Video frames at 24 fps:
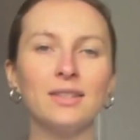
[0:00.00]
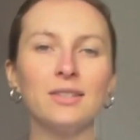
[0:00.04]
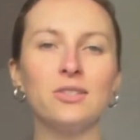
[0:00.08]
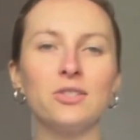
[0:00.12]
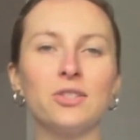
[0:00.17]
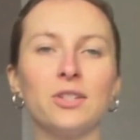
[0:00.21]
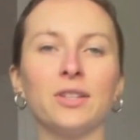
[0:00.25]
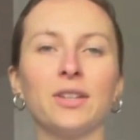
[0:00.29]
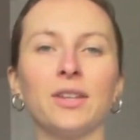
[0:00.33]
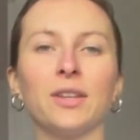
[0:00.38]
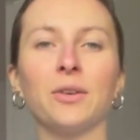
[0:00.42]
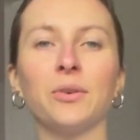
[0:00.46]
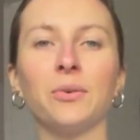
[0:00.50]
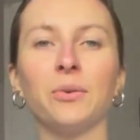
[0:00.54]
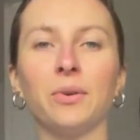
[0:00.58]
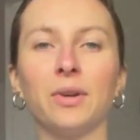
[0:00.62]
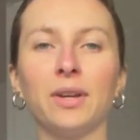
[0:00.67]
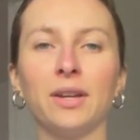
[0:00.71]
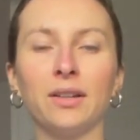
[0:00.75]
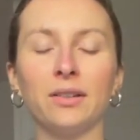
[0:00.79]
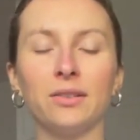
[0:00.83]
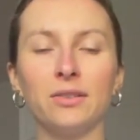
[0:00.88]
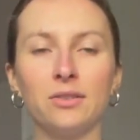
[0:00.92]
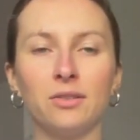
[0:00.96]
the chili
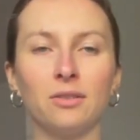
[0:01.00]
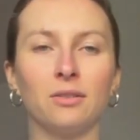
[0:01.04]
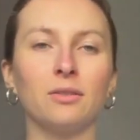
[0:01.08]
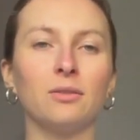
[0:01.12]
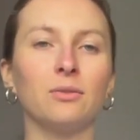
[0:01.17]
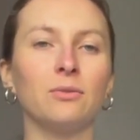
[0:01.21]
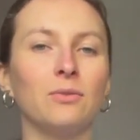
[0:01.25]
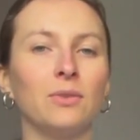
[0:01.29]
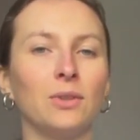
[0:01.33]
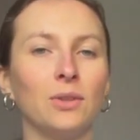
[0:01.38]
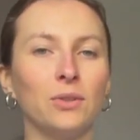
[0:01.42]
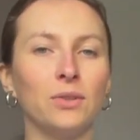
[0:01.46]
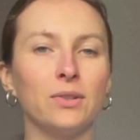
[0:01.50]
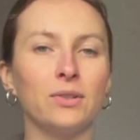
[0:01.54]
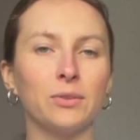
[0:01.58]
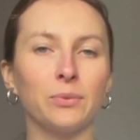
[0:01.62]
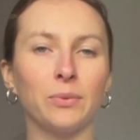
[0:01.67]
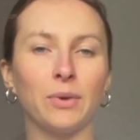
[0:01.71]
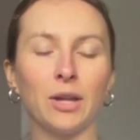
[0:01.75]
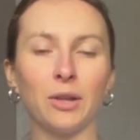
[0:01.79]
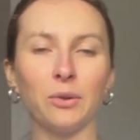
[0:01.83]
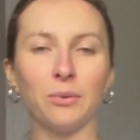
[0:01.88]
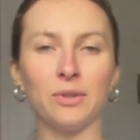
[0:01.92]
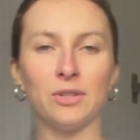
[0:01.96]
oil to infuse
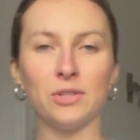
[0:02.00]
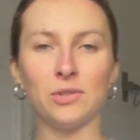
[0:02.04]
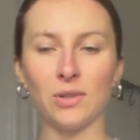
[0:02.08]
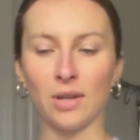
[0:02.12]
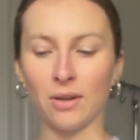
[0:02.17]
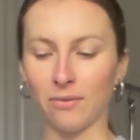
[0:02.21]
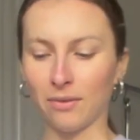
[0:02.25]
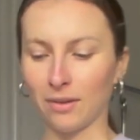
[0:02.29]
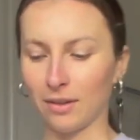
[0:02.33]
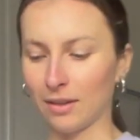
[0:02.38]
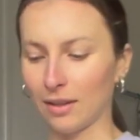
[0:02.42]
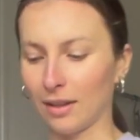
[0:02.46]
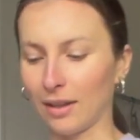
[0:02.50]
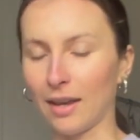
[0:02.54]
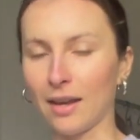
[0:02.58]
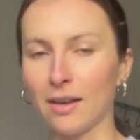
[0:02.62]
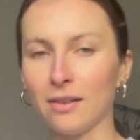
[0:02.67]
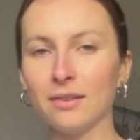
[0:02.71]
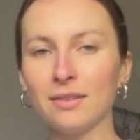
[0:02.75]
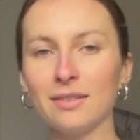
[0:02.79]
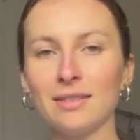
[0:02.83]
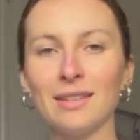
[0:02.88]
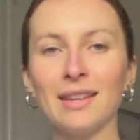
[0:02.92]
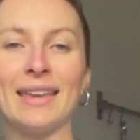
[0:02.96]
while we do everything
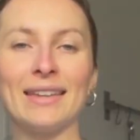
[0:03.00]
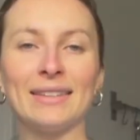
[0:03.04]
else.